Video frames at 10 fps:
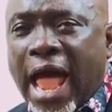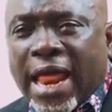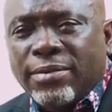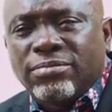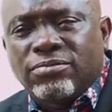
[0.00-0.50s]

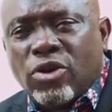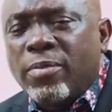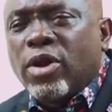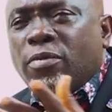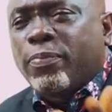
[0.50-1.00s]
and
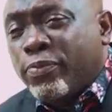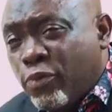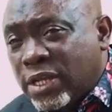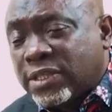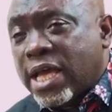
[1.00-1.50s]
coming up
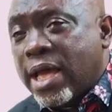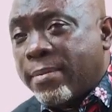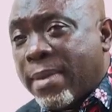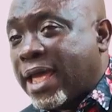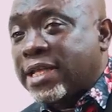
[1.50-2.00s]
with
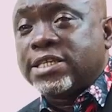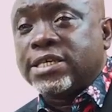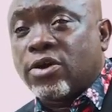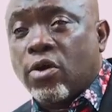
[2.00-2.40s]
marketing